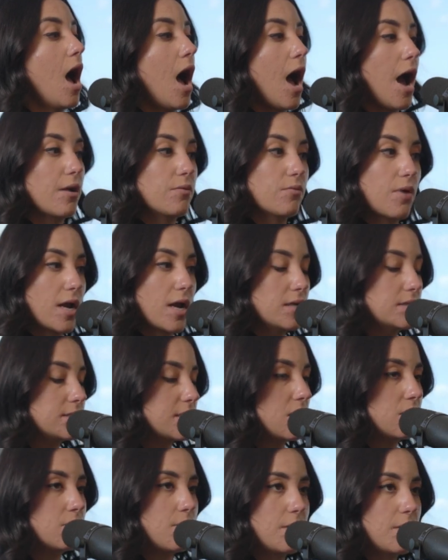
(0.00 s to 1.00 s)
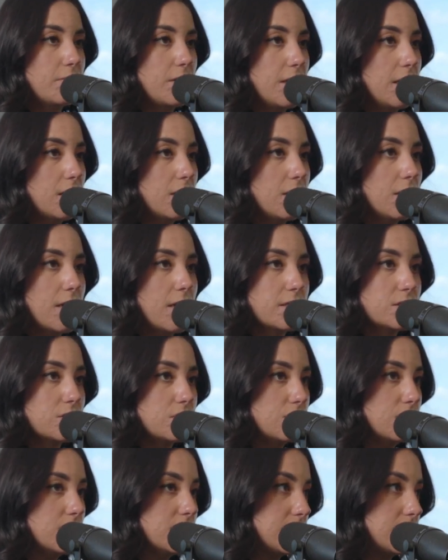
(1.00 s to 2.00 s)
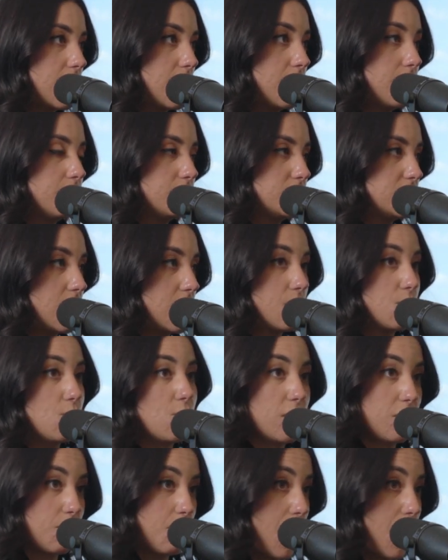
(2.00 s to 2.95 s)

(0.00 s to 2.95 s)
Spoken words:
I write it down in my planner. As soon as I'm done with